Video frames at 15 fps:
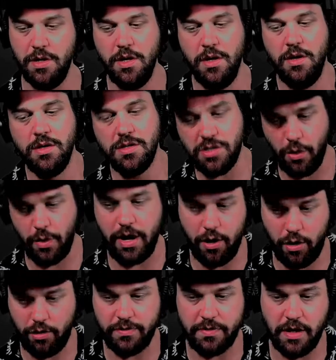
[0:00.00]
So
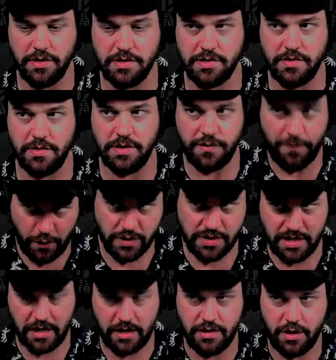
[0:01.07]
Harold does his first
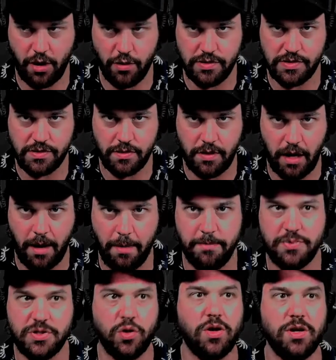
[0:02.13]
thing. He goes, I'm
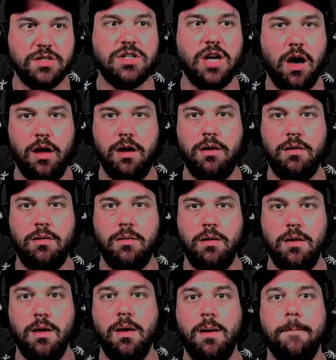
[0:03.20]
sort of done
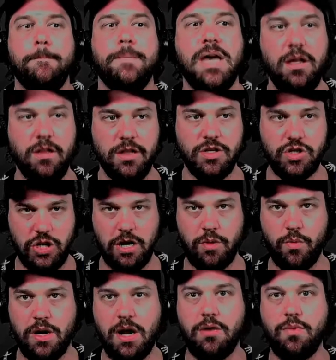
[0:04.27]
pillaging.
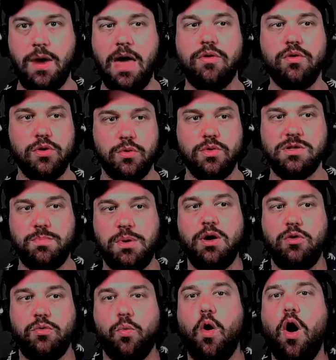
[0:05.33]
What I'd rather do is
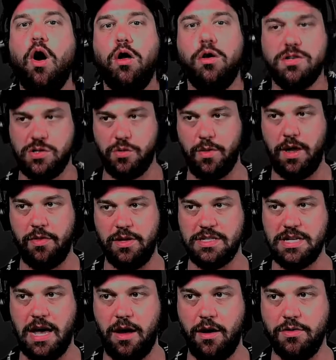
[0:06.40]
build walls around the
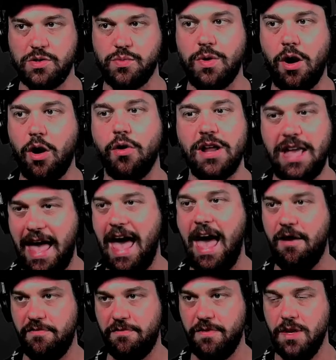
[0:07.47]
towns we already have.